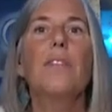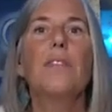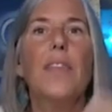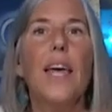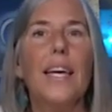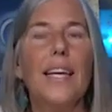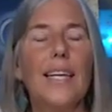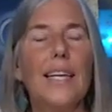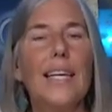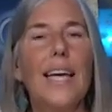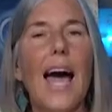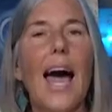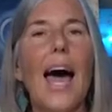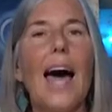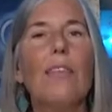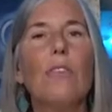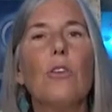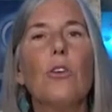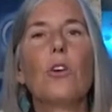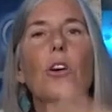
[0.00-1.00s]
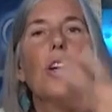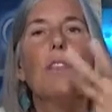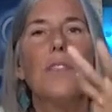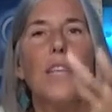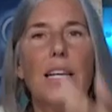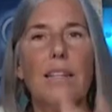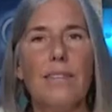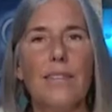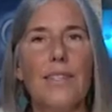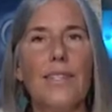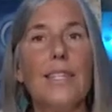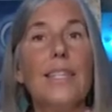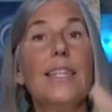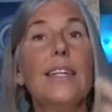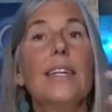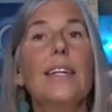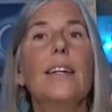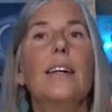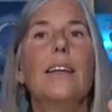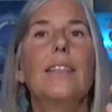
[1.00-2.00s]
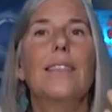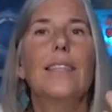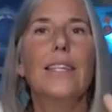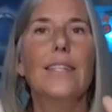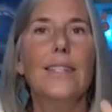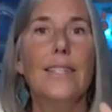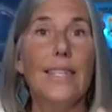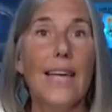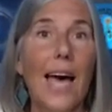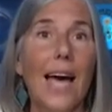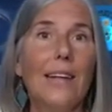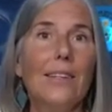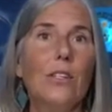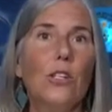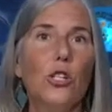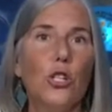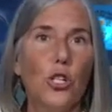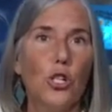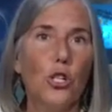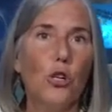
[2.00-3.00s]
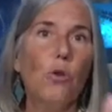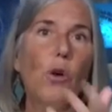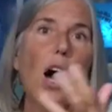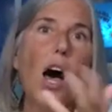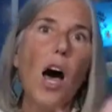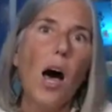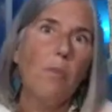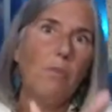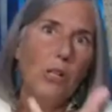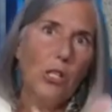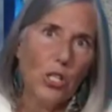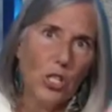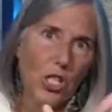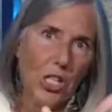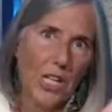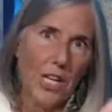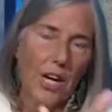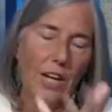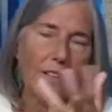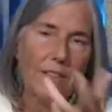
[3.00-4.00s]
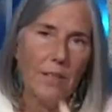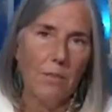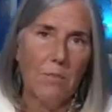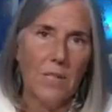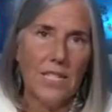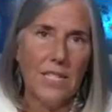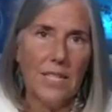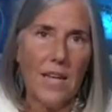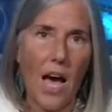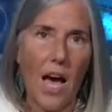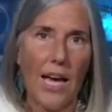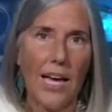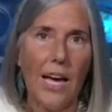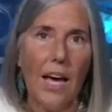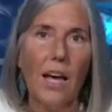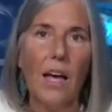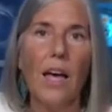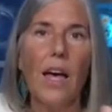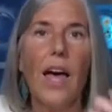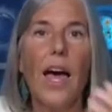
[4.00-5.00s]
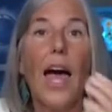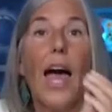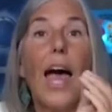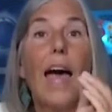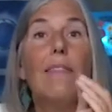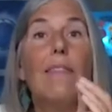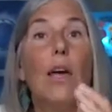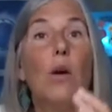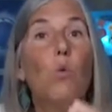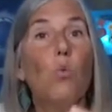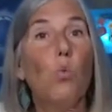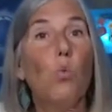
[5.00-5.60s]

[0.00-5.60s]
They gather, they see the dead Yeshua HaMashiach, the Messiah, and they